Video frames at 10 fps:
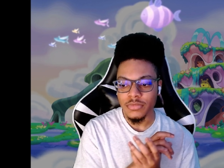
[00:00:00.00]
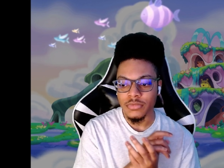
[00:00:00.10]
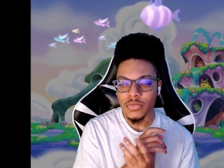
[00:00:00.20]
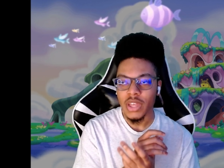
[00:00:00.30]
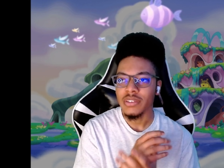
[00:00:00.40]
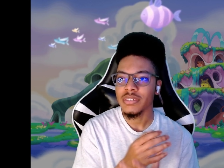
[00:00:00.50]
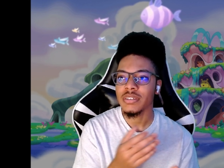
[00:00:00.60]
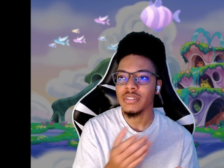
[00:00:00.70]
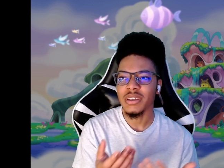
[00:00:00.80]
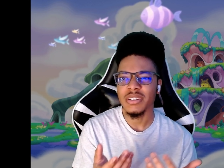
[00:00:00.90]
that was a
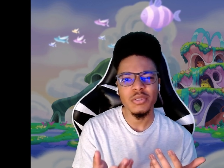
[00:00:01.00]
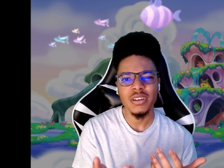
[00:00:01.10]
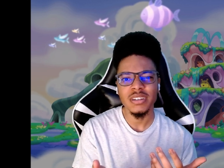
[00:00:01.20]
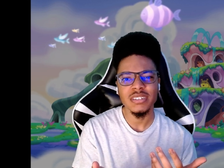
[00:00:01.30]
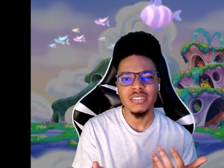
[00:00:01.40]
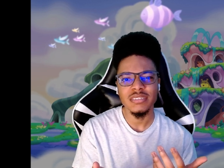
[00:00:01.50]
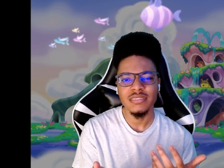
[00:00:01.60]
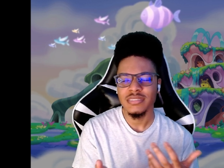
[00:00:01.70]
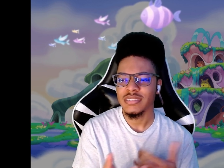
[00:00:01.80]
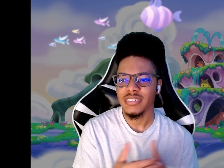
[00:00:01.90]
that was a quick little
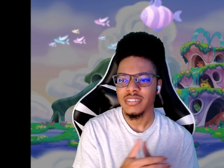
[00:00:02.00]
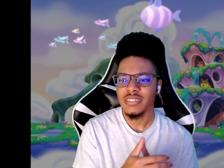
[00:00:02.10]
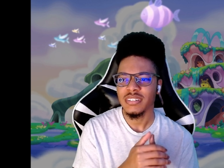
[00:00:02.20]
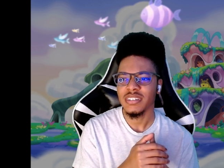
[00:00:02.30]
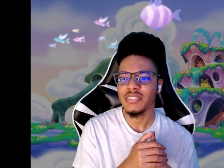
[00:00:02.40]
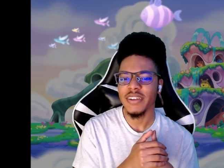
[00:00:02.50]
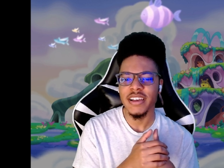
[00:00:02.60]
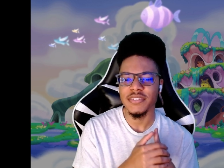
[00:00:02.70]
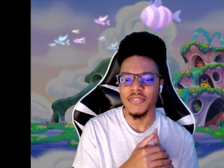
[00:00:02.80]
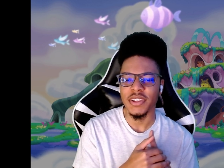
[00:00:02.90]
little
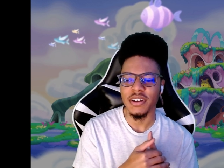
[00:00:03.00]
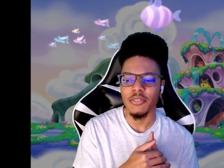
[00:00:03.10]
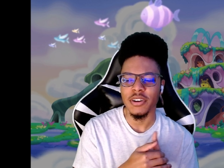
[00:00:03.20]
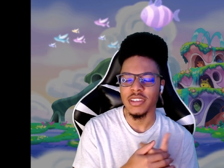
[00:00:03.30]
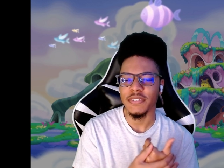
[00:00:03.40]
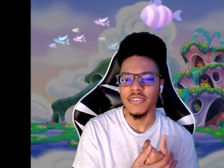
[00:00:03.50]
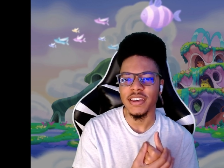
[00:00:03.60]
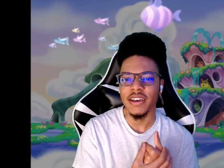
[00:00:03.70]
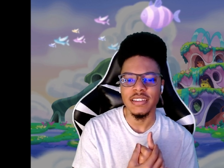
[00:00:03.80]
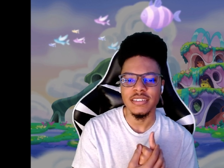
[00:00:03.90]
reaction video I wanted to give you
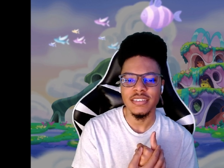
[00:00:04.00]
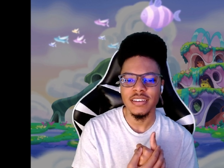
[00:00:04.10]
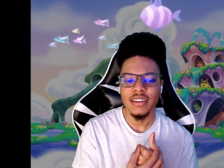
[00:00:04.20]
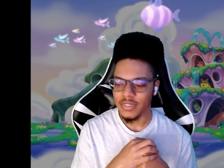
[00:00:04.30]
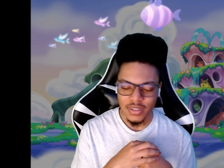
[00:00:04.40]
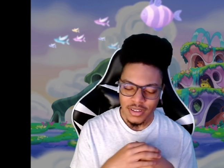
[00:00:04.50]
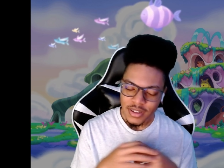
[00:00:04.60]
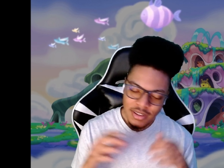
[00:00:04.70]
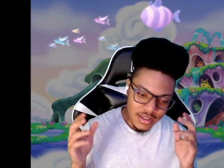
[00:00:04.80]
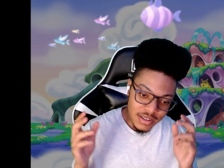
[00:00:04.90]
guys.
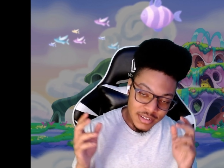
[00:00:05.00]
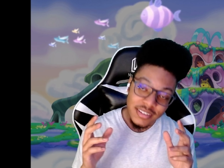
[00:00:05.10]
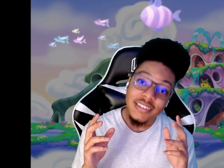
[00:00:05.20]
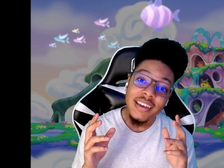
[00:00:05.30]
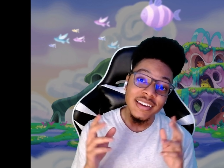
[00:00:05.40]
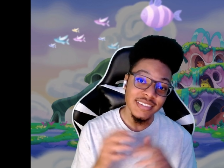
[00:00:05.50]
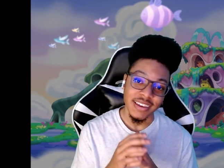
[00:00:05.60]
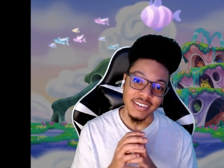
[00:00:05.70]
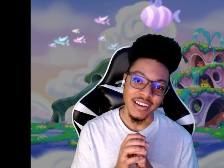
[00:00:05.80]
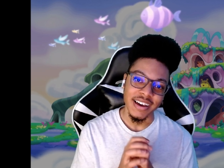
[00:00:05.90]
Until next time
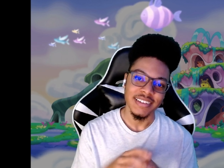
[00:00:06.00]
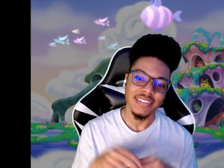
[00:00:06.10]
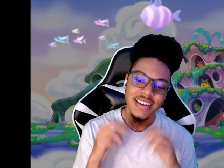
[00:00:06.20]
you guys.